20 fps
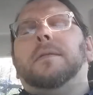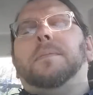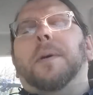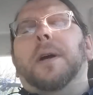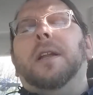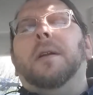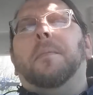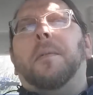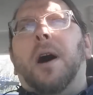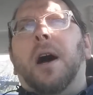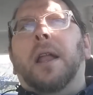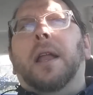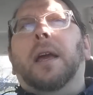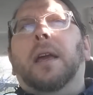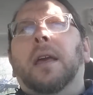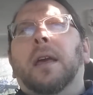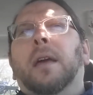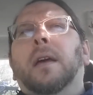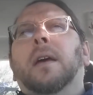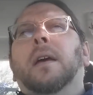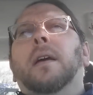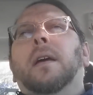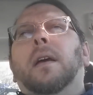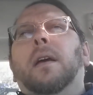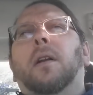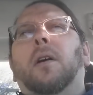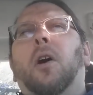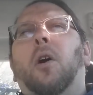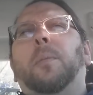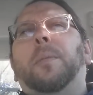That's my mnemonic.
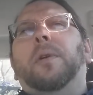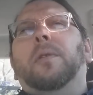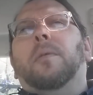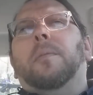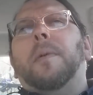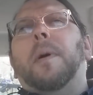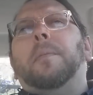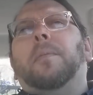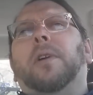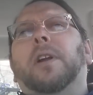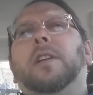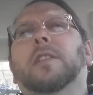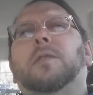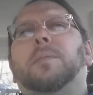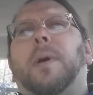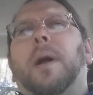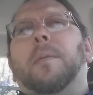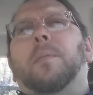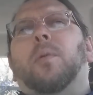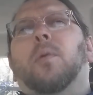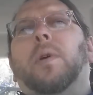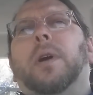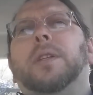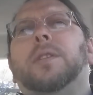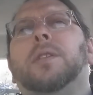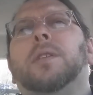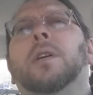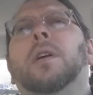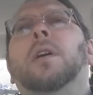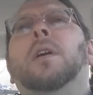It'll help me remember each of my
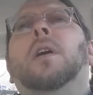points.